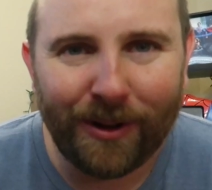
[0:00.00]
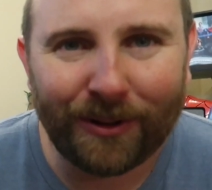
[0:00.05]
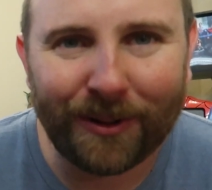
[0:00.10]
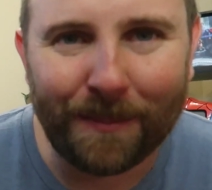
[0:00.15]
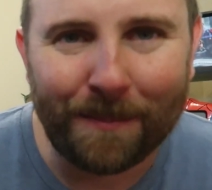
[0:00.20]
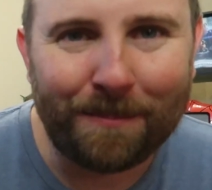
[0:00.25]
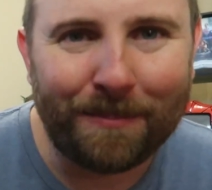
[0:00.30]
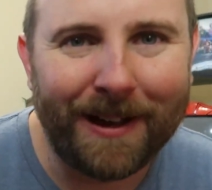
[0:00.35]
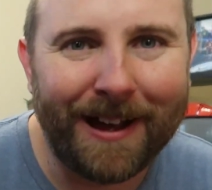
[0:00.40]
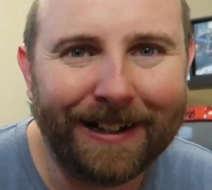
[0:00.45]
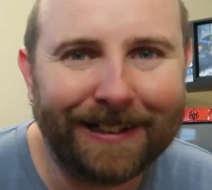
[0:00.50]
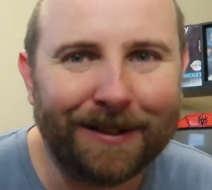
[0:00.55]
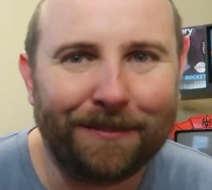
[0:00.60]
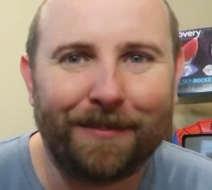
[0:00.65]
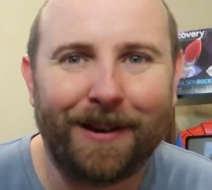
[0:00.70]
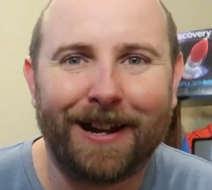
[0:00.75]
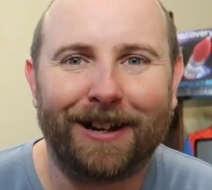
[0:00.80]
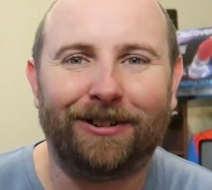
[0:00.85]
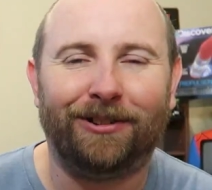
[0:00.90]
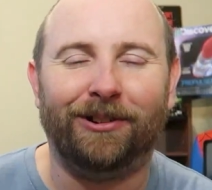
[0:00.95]
Welcome back to
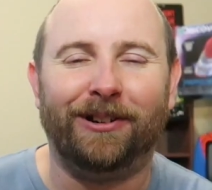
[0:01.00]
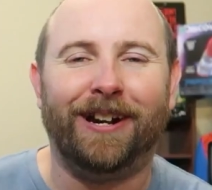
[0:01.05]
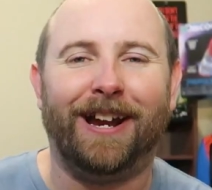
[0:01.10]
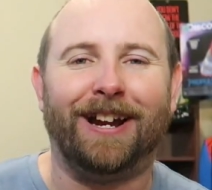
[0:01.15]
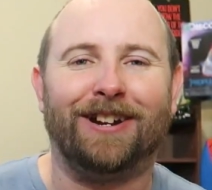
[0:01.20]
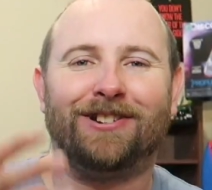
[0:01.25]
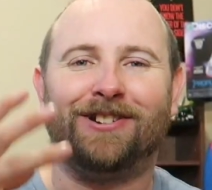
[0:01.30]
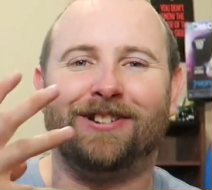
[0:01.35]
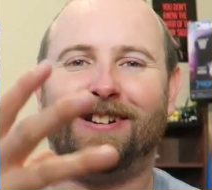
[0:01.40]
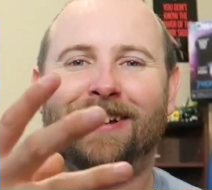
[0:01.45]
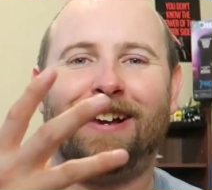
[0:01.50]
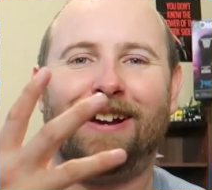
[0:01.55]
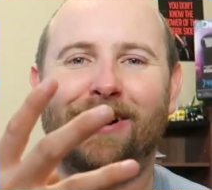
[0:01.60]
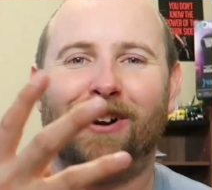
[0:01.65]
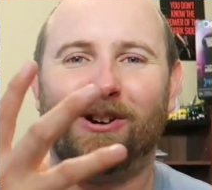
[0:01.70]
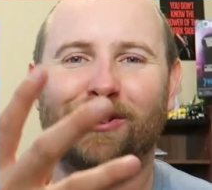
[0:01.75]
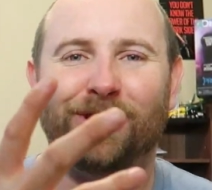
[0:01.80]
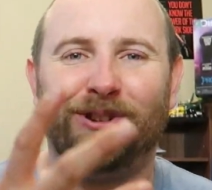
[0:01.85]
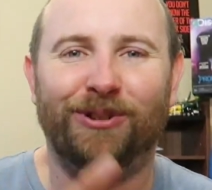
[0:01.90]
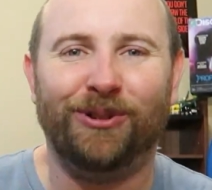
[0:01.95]
Max Reaction. How
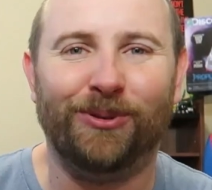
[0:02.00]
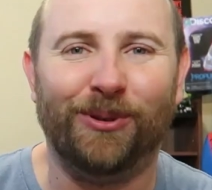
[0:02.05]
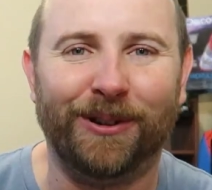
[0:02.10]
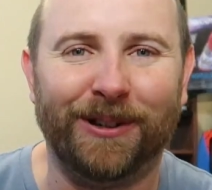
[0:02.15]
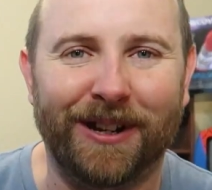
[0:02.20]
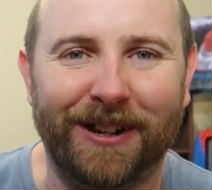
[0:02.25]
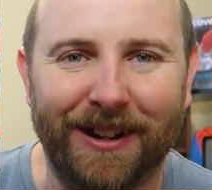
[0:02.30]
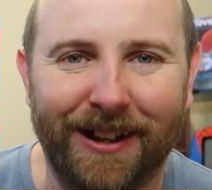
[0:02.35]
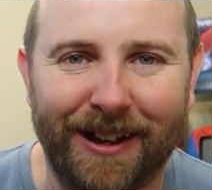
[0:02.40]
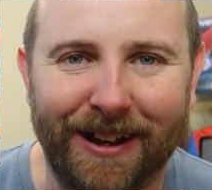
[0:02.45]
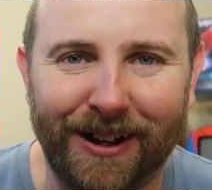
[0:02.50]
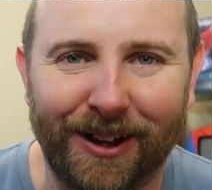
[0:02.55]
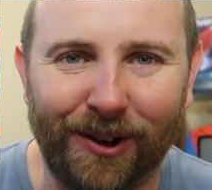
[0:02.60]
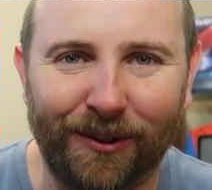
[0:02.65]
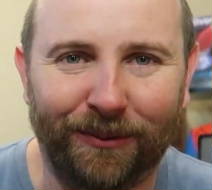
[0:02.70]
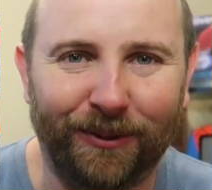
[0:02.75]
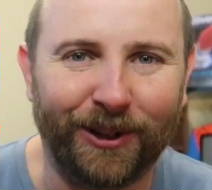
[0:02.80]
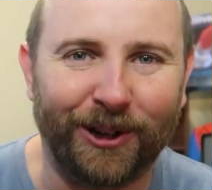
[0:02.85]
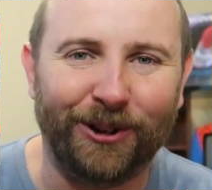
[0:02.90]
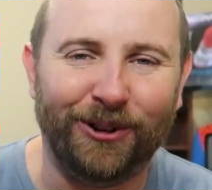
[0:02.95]
are you doing today?
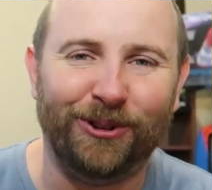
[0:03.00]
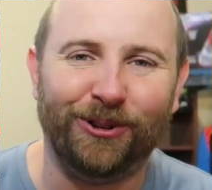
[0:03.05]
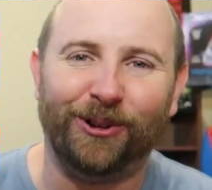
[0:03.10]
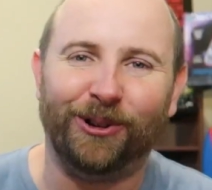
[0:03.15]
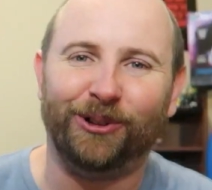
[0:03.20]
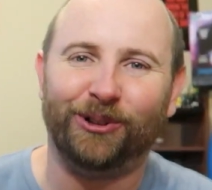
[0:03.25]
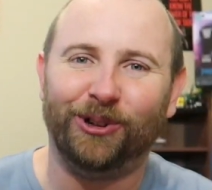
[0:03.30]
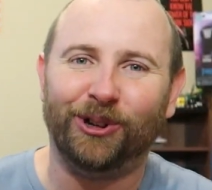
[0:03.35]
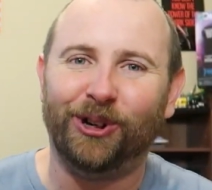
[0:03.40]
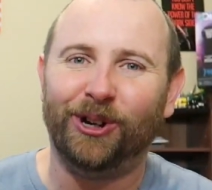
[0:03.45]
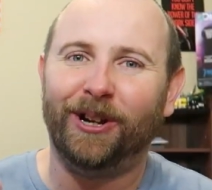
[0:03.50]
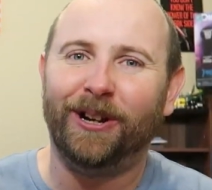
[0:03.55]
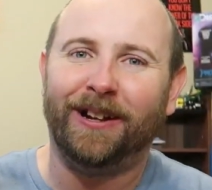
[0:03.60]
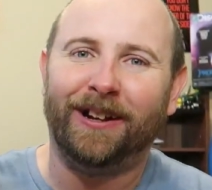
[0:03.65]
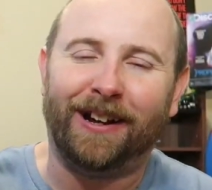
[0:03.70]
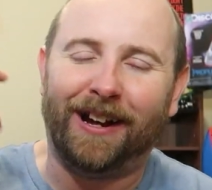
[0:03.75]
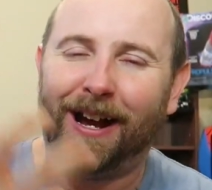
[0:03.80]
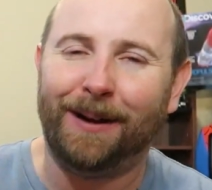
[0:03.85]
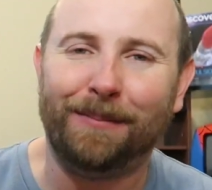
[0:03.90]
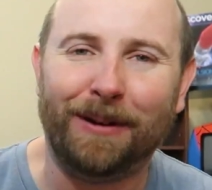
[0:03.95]
Hopefully you're doing
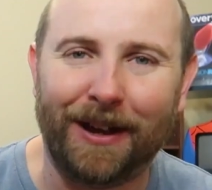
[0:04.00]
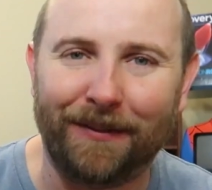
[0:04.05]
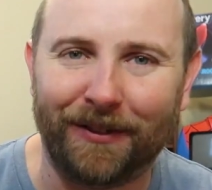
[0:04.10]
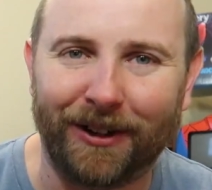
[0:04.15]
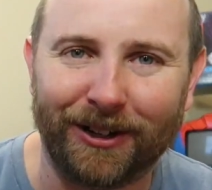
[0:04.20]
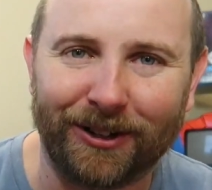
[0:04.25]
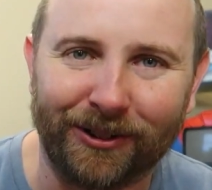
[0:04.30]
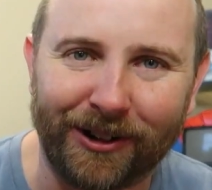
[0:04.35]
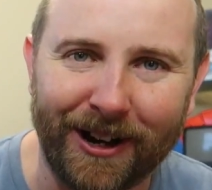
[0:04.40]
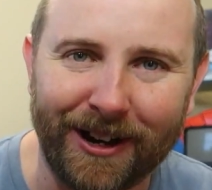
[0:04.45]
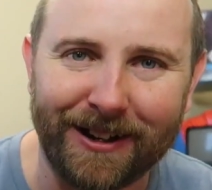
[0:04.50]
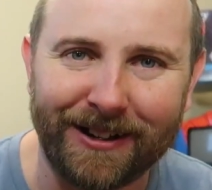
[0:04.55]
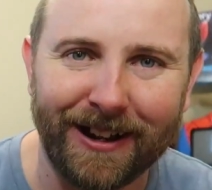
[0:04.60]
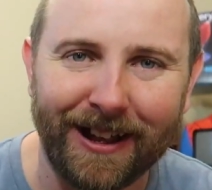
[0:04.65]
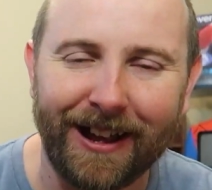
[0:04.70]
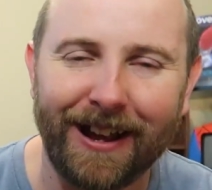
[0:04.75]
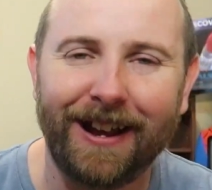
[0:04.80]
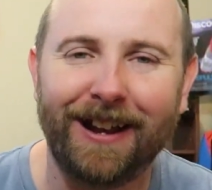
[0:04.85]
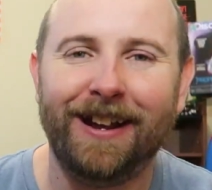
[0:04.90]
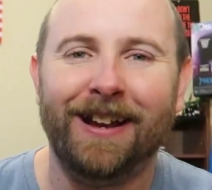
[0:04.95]
good. I'm having a great
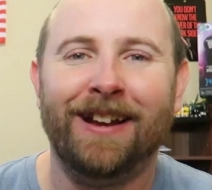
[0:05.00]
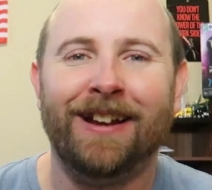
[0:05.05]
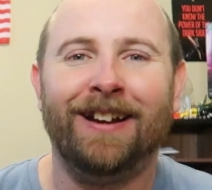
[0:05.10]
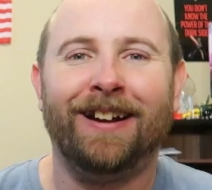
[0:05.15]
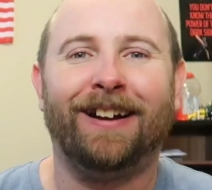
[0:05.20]
day.